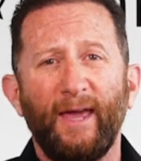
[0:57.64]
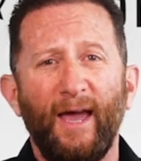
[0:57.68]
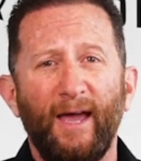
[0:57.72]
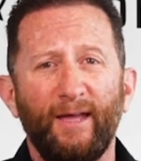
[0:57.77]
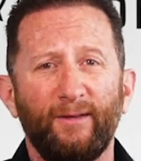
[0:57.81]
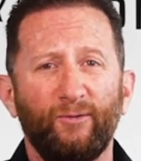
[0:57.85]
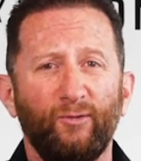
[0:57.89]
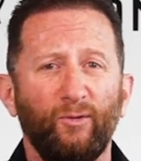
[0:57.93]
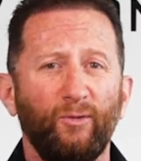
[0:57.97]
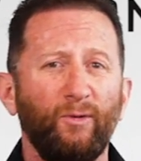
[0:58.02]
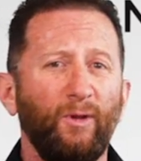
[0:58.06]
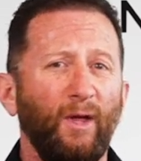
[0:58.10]

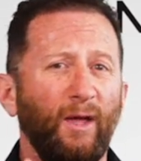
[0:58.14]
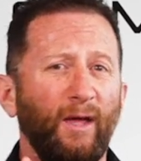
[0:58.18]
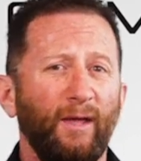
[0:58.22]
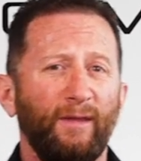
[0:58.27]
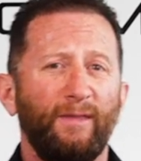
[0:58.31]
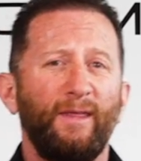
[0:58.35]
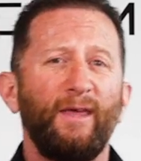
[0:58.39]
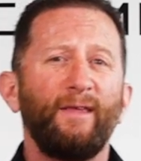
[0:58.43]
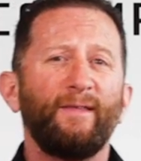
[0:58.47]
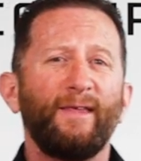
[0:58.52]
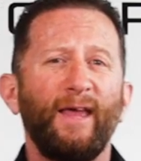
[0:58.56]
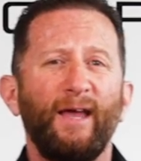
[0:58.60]
handle,
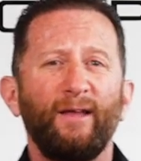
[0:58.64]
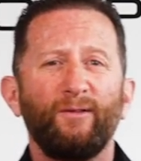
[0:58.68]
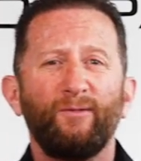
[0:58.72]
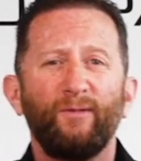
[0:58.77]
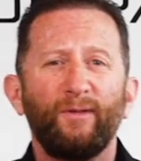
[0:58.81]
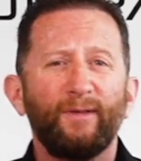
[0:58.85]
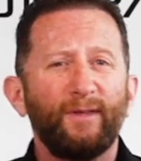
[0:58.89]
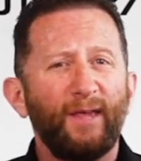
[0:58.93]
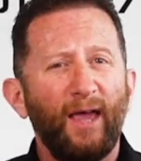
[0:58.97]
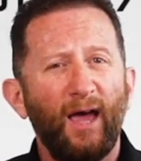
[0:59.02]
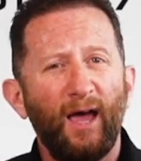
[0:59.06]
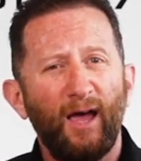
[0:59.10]
these
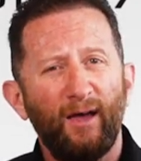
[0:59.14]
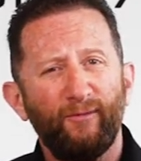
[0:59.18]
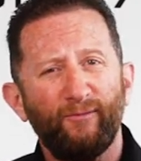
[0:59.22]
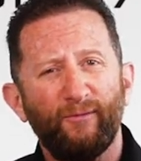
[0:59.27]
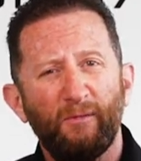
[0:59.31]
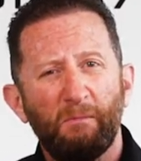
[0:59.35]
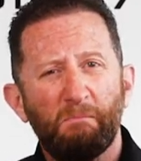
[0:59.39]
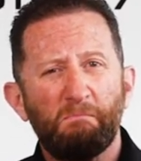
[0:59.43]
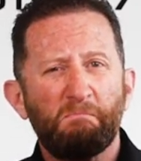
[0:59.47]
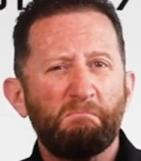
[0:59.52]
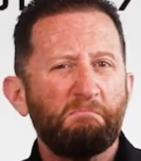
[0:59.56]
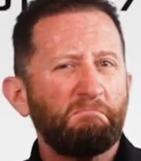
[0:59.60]
handles have
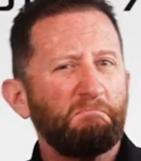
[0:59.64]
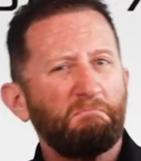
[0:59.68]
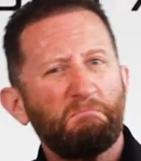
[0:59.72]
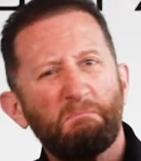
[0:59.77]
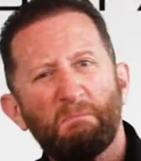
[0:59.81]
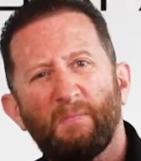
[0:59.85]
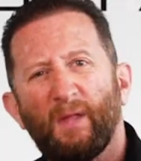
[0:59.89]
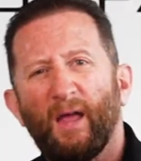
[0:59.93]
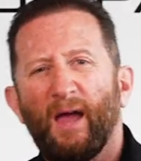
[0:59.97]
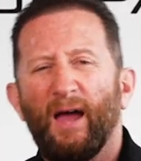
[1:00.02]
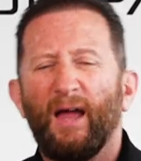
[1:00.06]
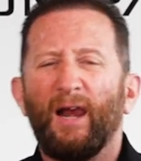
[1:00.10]

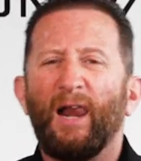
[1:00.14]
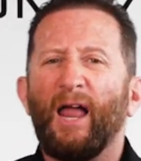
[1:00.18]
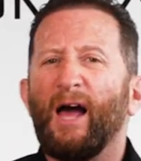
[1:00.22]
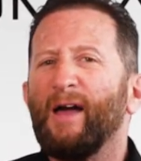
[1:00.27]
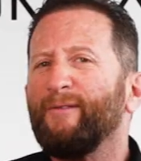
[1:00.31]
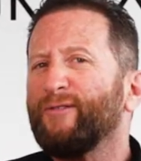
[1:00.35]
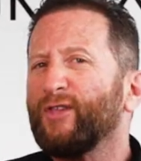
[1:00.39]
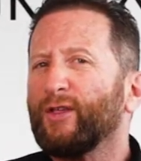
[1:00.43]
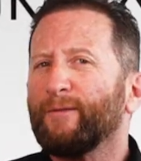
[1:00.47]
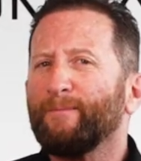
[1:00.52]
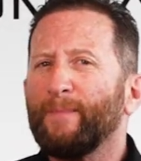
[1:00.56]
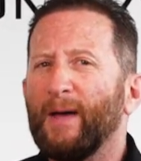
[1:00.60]
a
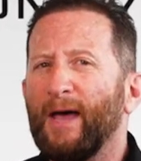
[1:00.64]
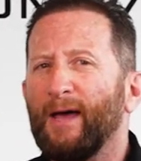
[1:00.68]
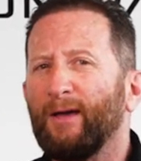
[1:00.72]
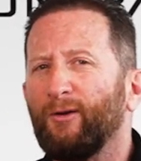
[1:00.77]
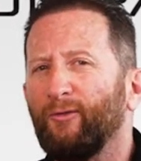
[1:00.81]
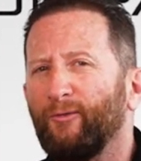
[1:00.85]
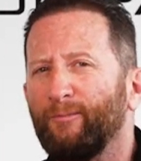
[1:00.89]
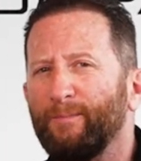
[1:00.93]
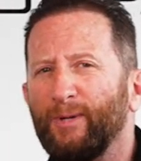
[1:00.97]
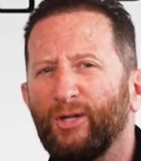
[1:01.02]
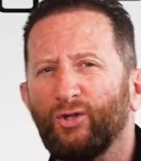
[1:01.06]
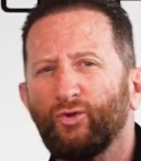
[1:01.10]
lifespan
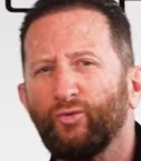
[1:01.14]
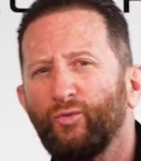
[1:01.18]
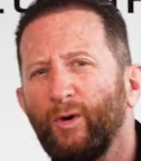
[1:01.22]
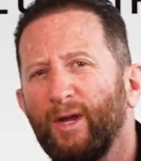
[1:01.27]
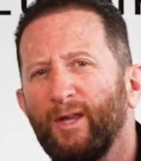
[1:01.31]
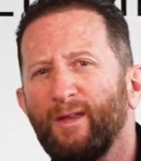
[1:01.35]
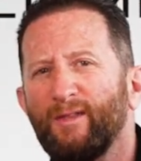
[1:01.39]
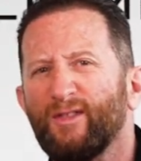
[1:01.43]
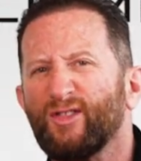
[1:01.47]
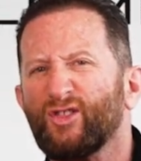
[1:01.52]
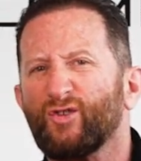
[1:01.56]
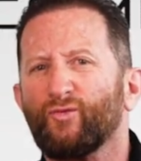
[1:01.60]
of
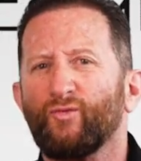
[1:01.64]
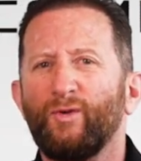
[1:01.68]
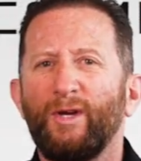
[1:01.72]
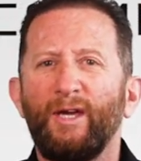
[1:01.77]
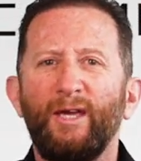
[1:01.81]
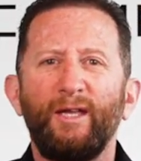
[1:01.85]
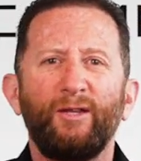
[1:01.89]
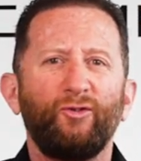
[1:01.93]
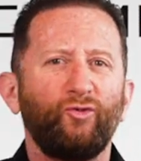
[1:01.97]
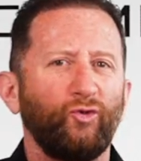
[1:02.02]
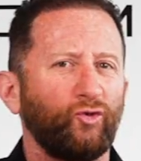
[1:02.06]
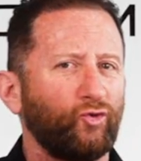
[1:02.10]
between
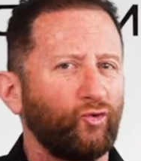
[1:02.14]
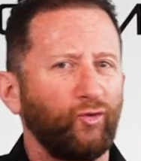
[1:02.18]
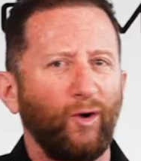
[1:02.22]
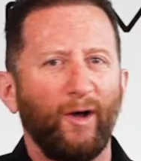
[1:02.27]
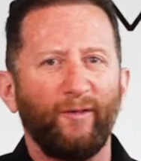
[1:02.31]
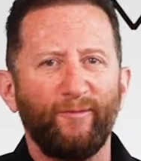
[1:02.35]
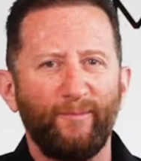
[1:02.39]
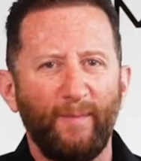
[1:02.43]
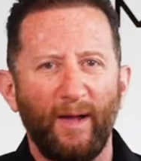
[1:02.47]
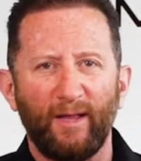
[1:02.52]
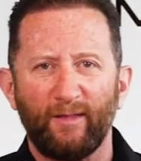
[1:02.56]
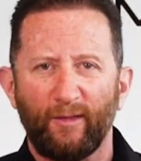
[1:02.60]
3 to
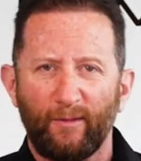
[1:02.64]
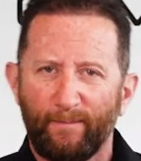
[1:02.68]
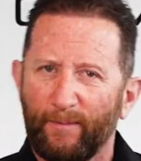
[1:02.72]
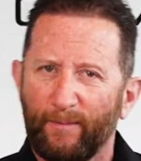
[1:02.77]
12 months